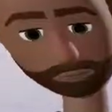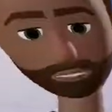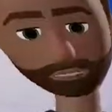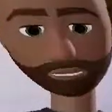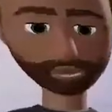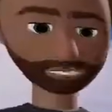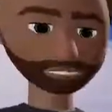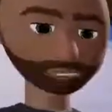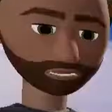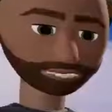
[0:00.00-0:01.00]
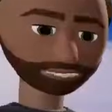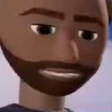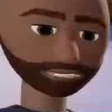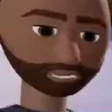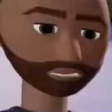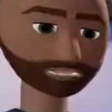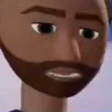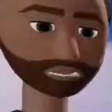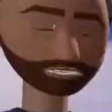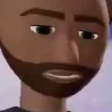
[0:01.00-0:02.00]
come along, and when it's lost
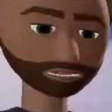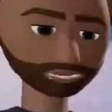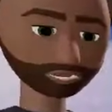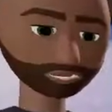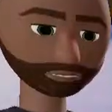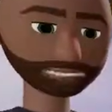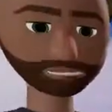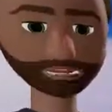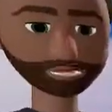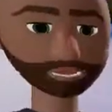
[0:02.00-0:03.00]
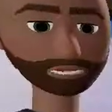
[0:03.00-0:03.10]
enough energy to be slow enough,